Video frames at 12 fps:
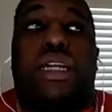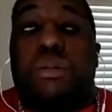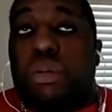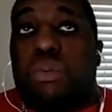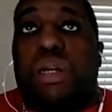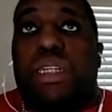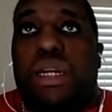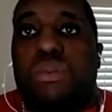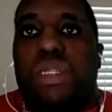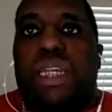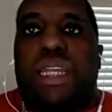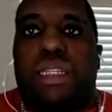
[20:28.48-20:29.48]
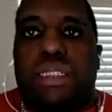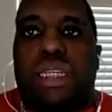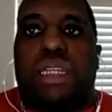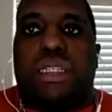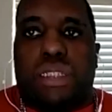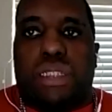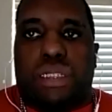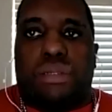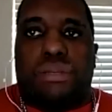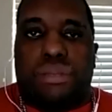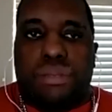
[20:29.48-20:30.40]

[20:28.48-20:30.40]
Number one, that we're not intelligent.